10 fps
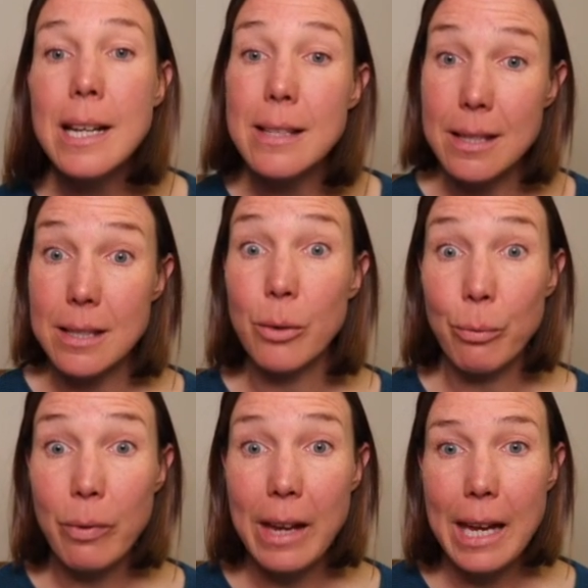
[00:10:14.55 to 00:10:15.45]
to
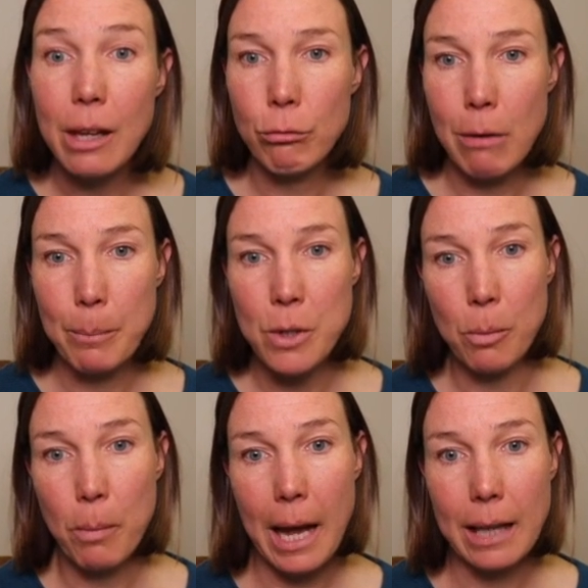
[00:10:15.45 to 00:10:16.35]
severe
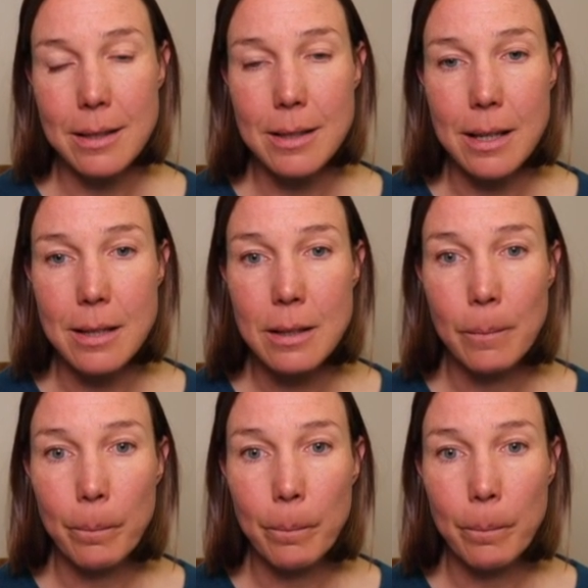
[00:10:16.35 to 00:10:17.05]
rhabdomyolysis.